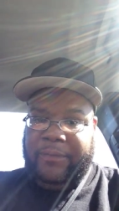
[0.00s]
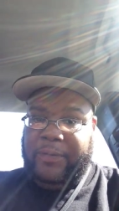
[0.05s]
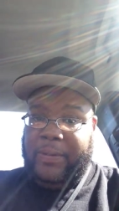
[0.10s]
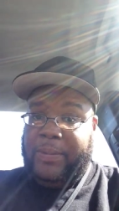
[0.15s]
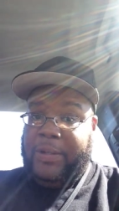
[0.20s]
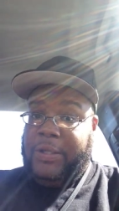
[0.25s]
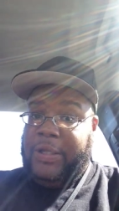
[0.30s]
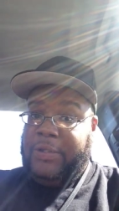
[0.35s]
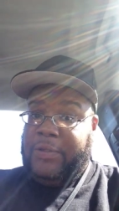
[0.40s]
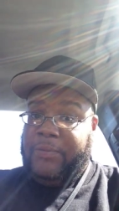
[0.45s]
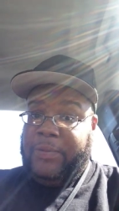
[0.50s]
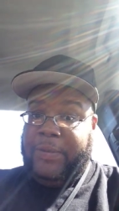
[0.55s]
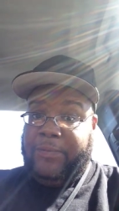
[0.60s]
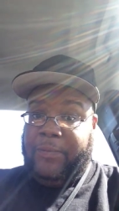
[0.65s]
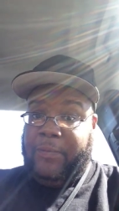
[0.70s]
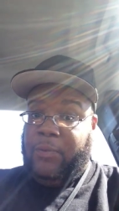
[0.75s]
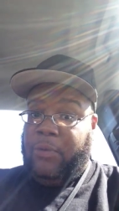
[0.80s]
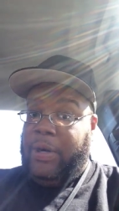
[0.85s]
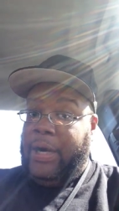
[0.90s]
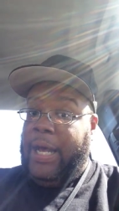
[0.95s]
from the looks of
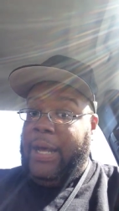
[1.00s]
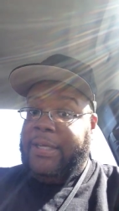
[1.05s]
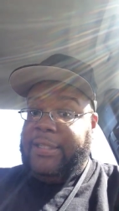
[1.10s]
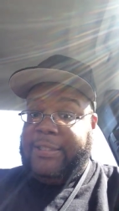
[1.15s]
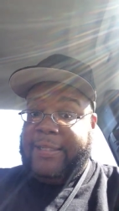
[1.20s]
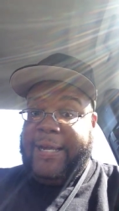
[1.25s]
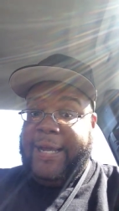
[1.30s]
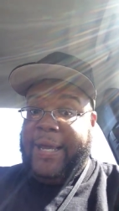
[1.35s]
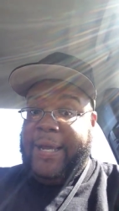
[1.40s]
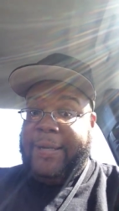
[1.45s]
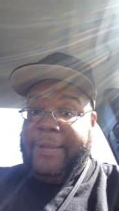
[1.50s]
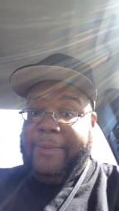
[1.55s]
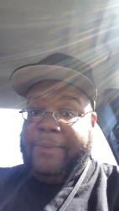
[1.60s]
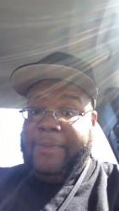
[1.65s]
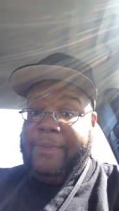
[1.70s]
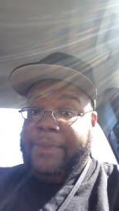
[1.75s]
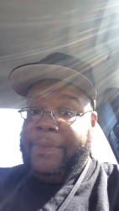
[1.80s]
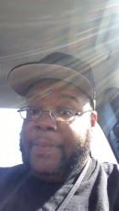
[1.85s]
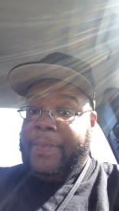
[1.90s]
it, from where I stand,